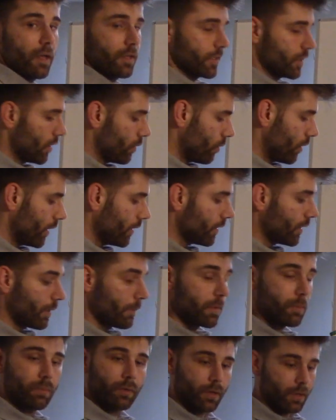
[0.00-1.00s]
You know what,
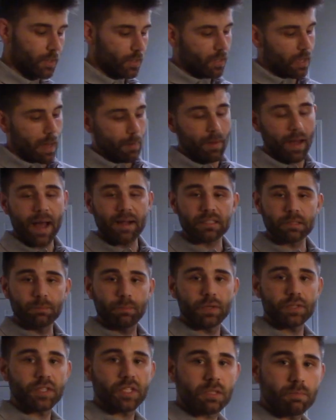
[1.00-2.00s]
I'm gonna have to
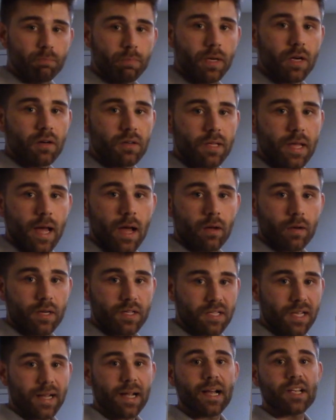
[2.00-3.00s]
put this beer down
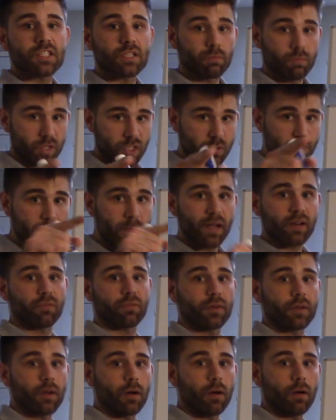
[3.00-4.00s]
because I got some respect
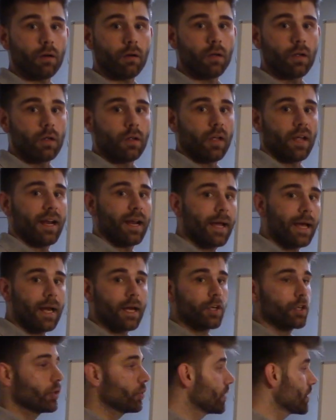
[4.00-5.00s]
for y'all. And I
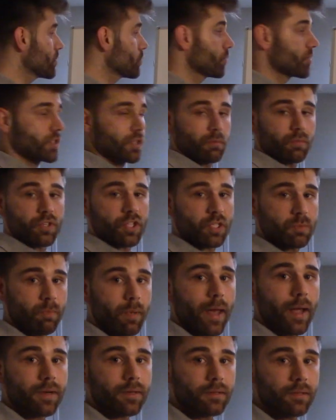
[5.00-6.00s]
gotta do this with some
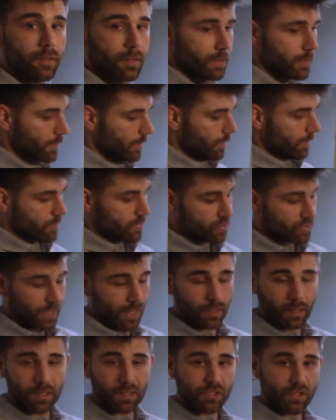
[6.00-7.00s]
respect.
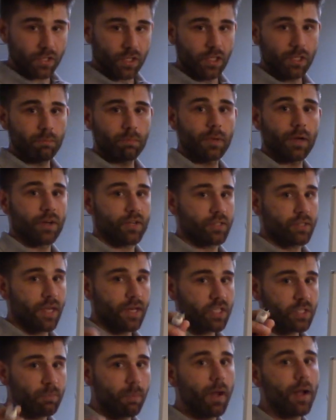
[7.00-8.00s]
Stella, it's a good beer, it's
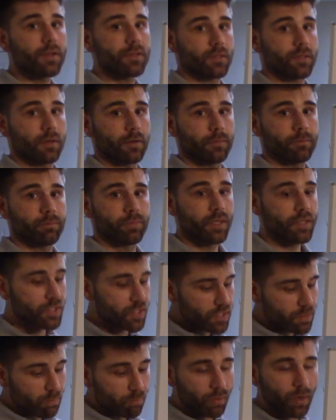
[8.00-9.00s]
not a sponsor. This
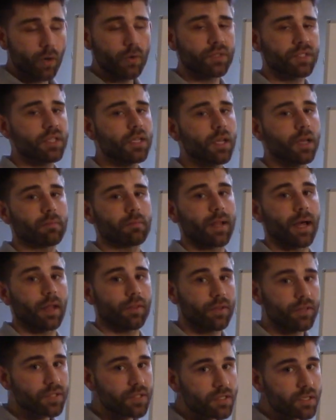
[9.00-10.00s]
is a pro tip. Now
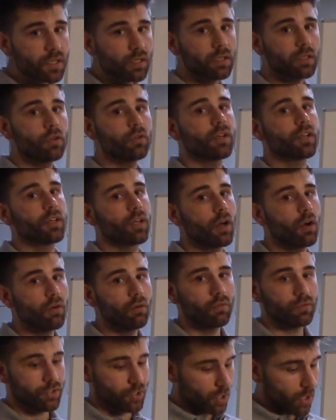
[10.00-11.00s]
this is included,
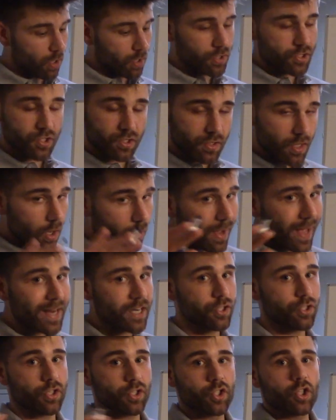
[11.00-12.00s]
no charge, no
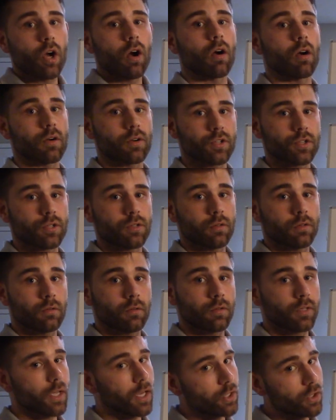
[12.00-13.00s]
extra charge.
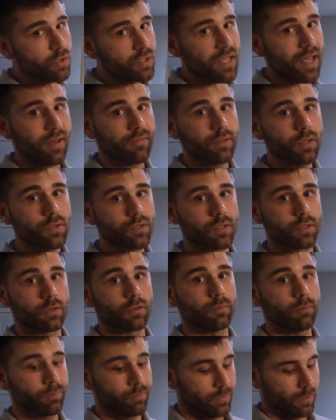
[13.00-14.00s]
Gotta do is have
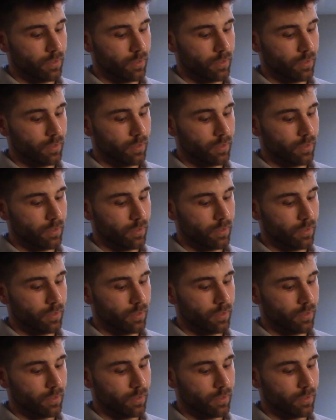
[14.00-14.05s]
YouTube.